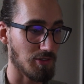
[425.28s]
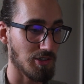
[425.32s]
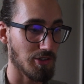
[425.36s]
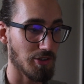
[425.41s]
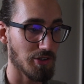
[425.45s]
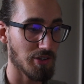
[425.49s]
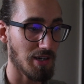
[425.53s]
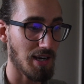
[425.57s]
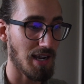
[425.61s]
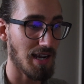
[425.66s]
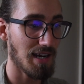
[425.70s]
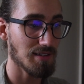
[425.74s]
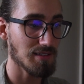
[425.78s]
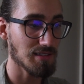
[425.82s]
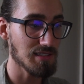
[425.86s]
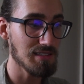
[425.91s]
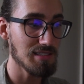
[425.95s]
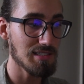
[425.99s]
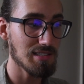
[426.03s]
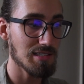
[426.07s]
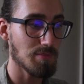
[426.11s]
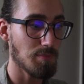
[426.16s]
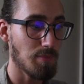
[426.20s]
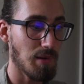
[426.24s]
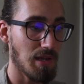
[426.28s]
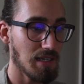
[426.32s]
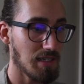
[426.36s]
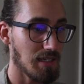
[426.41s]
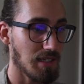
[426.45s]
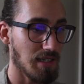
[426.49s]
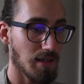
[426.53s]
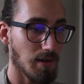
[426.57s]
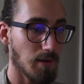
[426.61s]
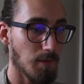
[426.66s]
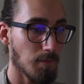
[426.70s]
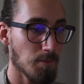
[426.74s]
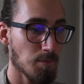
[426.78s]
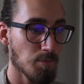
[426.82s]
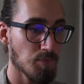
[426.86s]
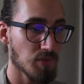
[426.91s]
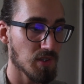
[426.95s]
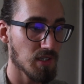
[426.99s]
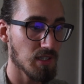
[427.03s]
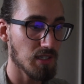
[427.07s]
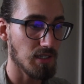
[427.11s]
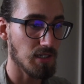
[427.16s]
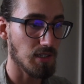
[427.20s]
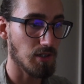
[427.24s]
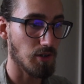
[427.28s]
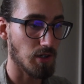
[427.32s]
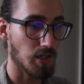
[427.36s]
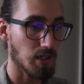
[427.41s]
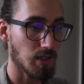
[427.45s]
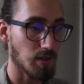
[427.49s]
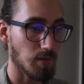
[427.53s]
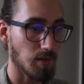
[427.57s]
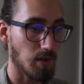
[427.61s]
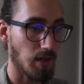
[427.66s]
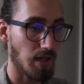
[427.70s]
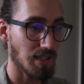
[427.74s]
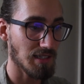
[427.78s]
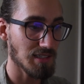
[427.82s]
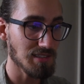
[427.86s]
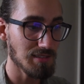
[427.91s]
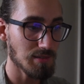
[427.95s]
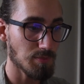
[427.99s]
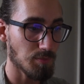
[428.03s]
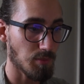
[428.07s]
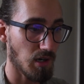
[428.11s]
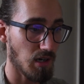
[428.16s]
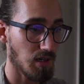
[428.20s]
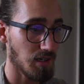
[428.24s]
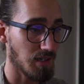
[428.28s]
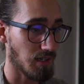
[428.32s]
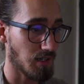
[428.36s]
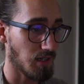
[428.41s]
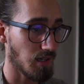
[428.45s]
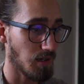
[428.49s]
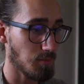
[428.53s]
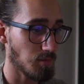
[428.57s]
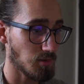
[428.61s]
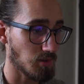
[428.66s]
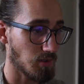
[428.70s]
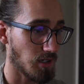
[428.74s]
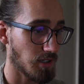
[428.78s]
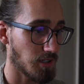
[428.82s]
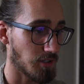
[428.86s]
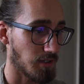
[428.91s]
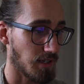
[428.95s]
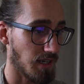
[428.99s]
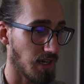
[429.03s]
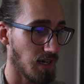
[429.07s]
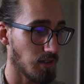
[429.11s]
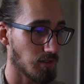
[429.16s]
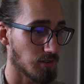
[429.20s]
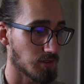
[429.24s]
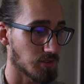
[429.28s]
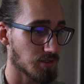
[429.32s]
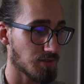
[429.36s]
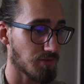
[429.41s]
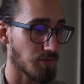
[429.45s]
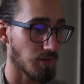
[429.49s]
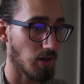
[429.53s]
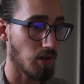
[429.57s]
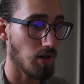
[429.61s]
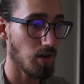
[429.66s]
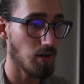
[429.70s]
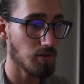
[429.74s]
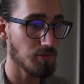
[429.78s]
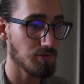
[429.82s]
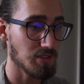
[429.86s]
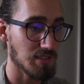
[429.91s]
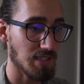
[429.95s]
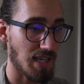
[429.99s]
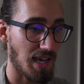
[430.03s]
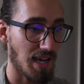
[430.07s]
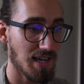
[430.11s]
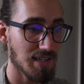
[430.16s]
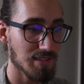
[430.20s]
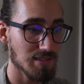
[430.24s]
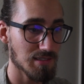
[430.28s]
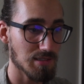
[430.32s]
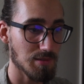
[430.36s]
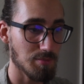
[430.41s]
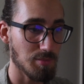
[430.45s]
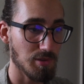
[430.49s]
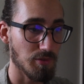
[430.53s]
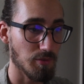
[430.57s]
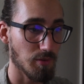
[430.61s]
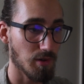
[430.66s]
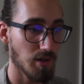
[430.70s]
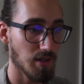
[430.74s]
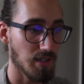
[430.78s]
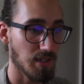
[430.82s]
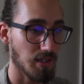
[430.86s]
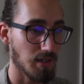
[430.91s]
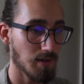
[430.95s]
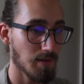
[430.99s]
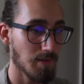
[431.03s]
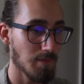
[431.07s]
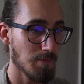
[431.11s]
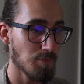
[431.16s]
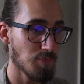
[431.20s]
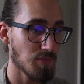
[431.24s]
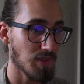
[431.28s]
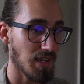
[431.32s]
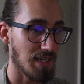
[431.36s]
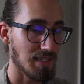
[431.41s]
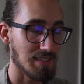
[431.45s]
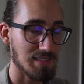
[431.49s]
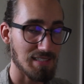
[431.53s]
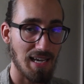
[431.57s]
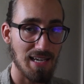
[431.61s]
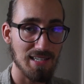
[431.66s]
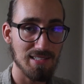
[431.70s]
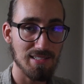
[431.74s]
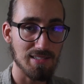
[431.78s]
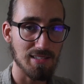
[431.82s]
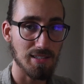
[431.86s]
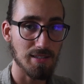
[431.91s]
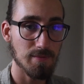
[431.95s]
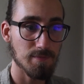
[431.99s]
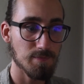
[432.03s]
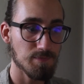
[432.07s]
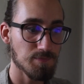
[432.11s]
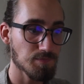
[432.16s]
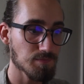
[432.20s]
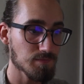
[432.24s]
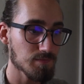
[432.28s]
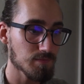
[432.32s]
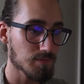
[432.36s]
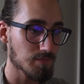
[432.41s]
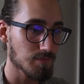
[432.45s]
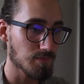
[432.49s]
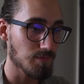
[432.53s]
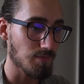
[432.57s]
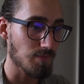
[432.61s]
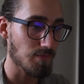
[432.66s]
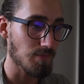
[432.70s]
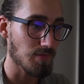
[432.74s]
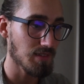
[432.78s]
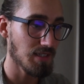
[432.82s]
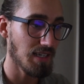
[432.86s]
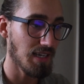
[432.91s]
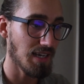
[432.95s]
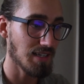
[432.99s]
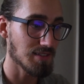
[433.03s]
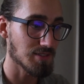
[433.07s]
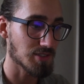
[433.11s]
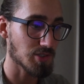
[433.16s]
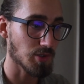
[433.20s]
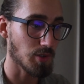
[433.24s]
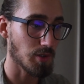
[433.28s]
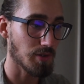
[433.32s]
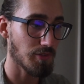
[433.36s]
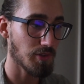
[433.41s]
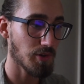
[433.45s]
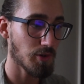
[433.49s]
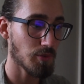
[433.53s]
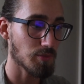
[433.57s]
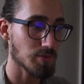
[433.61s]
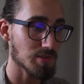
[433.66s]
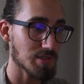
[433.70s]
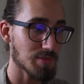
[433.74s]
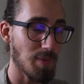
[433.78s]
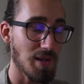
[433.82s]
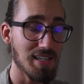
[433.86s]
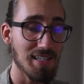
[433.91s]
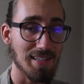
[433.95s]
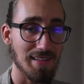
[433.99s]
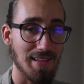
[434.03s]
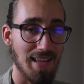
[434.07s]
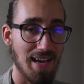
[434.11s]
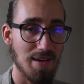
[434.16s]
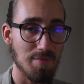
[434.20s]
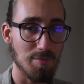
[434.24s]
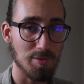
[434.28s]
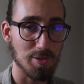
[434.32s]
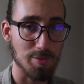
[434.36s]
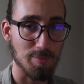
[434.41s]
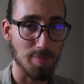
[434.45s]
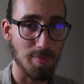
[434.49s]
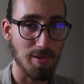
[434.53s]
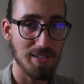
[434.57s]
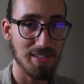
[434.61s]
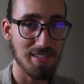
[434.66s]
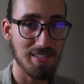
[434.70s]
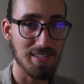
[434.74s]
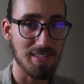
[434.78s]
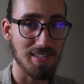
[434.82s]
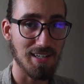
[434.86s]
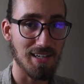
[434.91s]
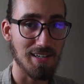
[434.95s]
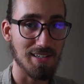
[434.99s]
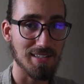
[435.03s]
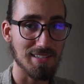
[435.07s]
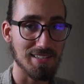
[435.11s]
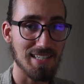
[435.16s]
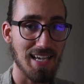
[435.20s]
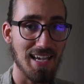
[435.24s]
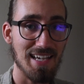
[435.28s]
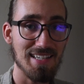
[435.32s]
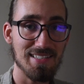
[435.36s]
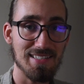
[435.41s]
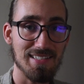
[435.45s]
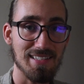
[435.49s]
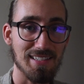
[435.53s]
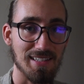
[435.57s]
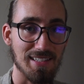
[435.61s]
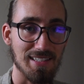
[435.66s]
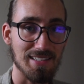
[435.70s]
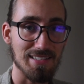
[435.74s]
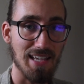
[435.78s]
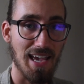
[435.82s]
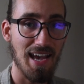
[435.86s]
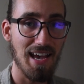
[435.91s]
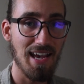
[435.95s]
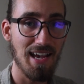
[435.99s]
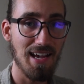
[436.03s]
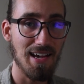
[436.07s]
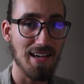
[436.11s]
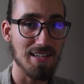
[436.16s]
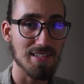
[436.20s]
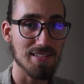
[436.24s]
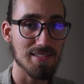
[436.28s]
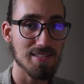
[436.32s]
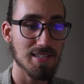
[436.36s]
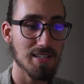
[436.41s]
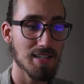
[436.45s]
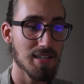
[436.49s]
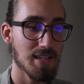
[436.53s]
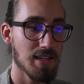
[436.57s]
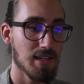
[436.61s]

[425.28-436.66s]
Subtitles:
They're at least spending, at least probably a couple $100s for all of these ads to be running and tested. And so if they're spending that much money on testing these ads,